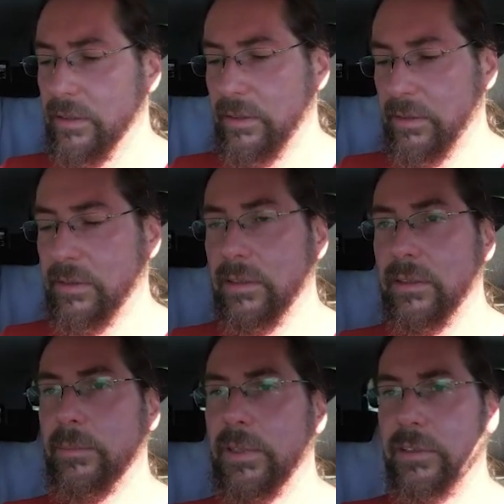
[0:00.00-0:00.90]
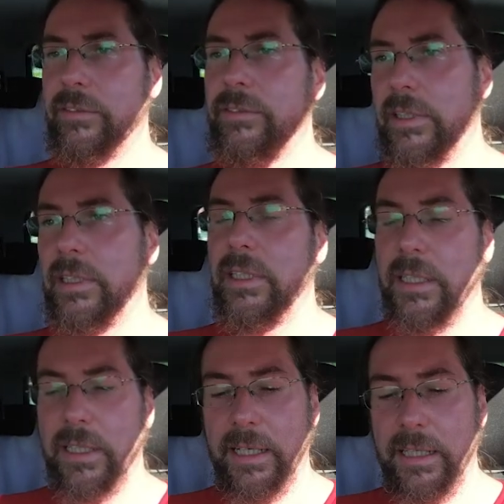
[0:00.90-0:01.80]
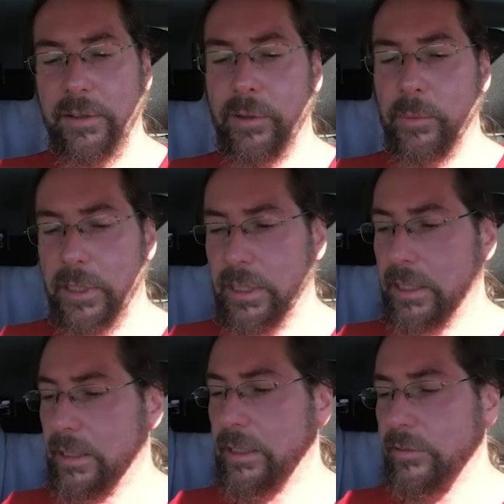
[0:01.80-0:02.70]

So much fun. If you wanna,